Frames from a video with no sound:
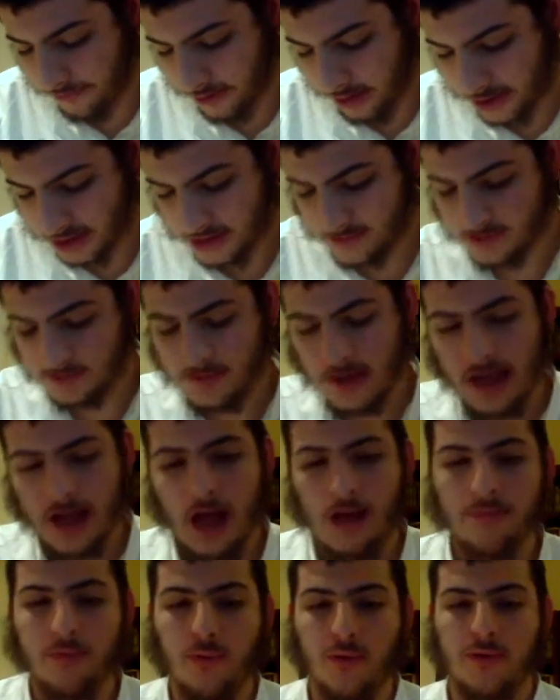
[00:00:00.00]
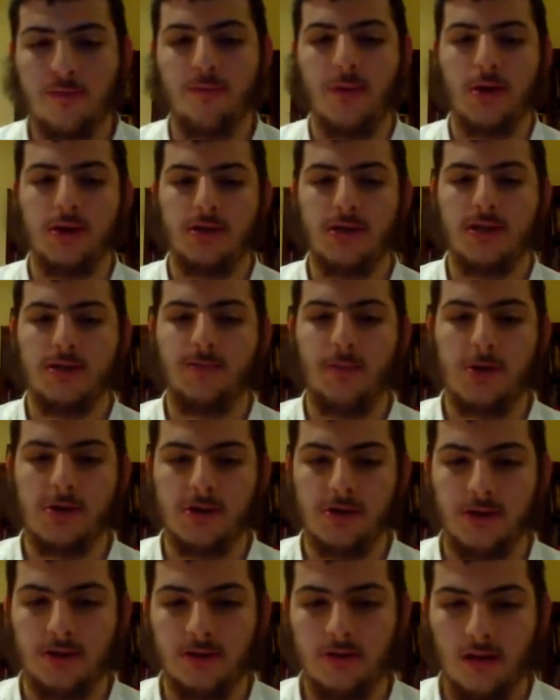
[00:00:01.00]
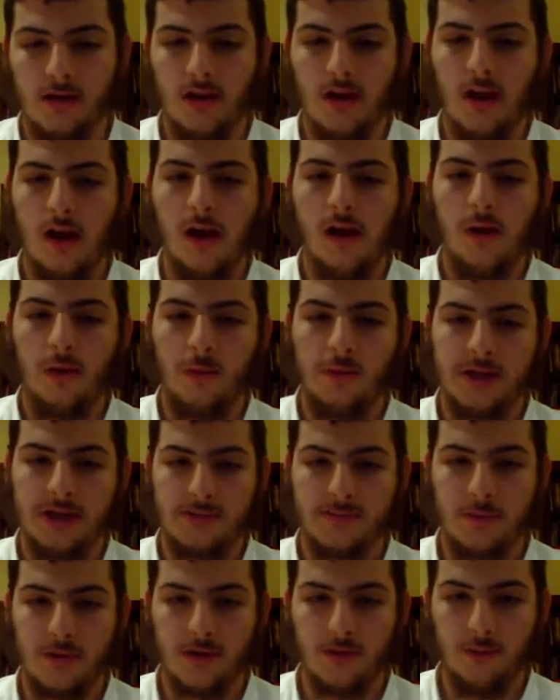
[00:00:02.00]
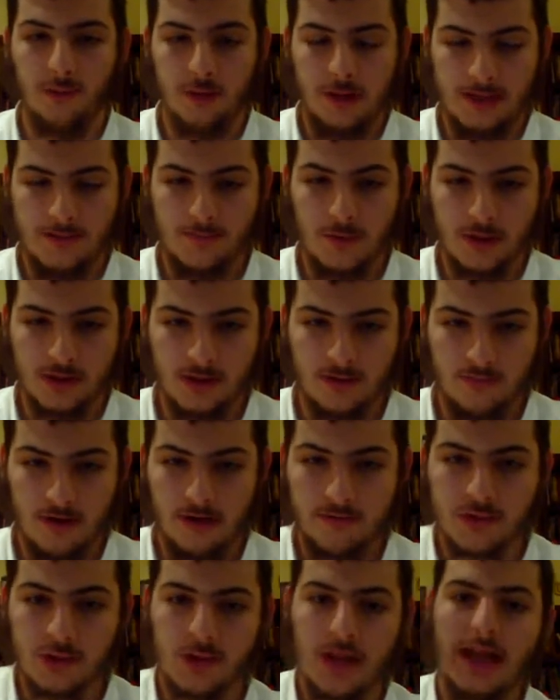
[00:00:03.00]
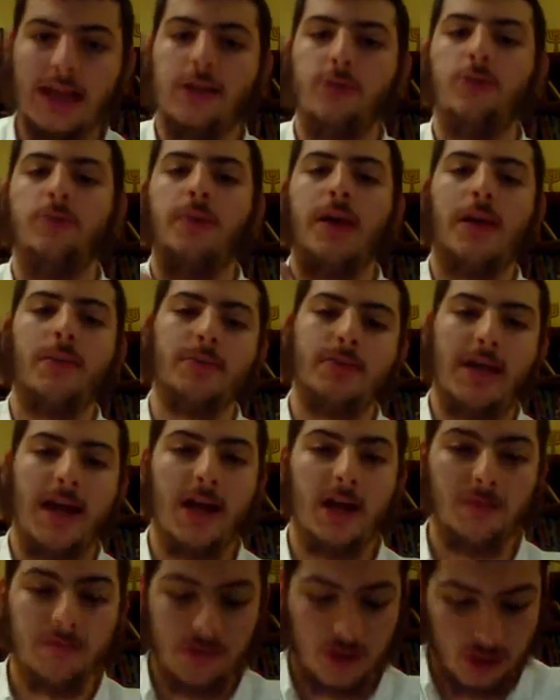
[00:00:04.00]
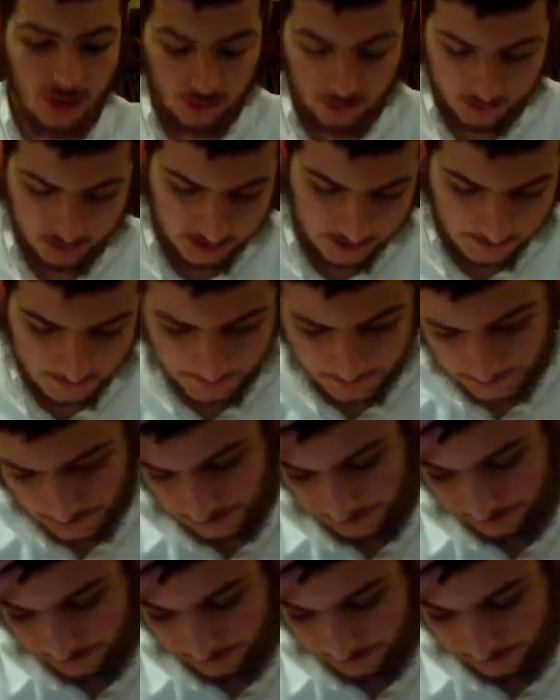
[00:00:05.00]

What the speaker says: for Hashem's help with his personal problems, so that he will be able to help the Jews.